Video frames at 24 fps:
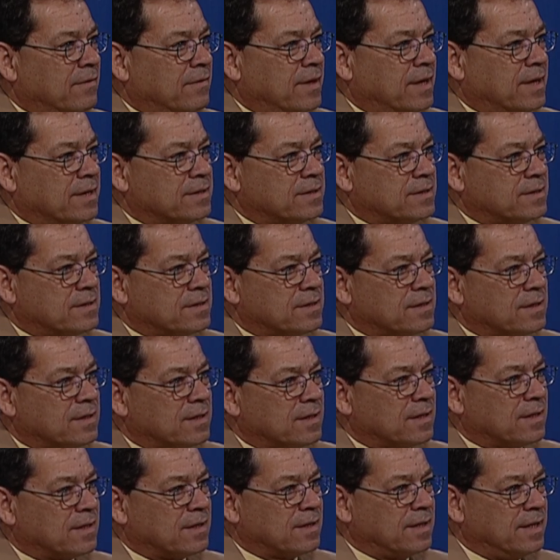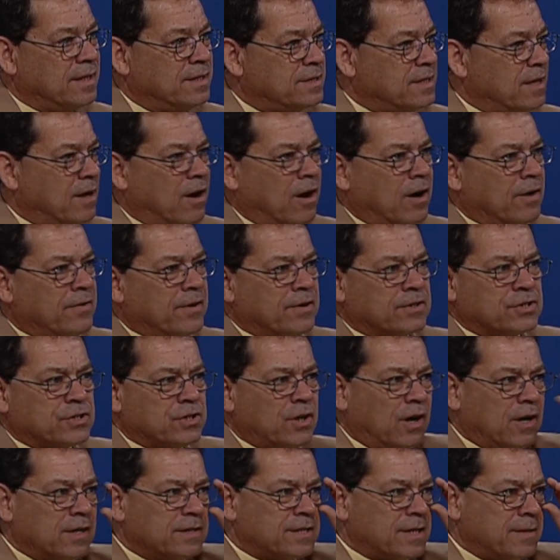this. Oh, it's a great. Is it, are there
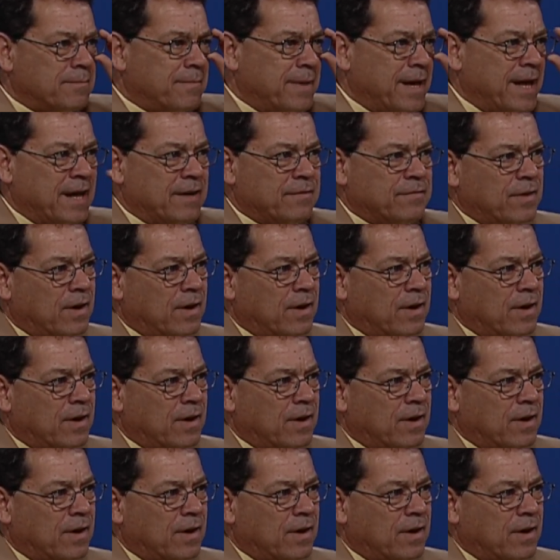songs that may have